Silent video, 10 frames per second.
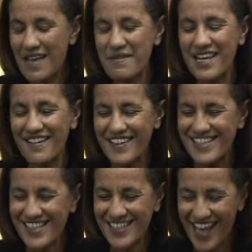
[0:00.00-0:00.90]
mean, it
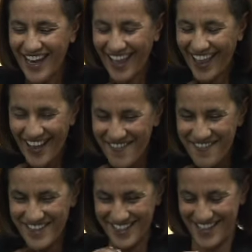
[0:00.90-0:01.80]
was just like
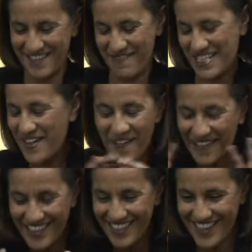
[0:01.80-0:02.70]
everything, but the
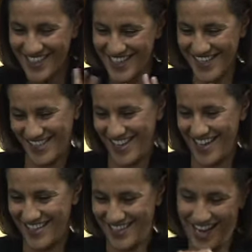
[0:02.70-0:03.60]
only thing it just
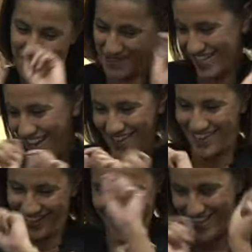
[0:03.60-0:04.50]
says
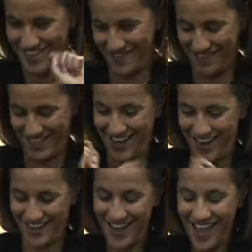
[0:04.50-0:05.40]
Amsale custom
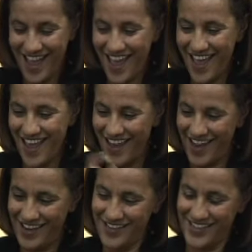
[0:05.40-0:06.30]
design.
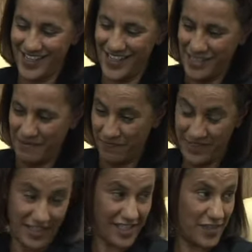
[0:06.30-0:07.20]
And
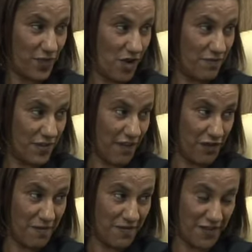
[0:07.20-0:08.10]
this is
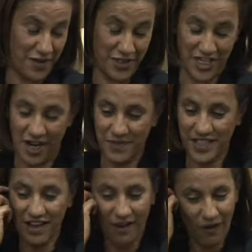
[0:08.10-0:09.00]
from the Photoshop.
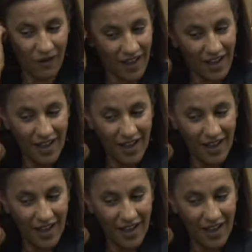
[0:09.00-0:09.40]
So,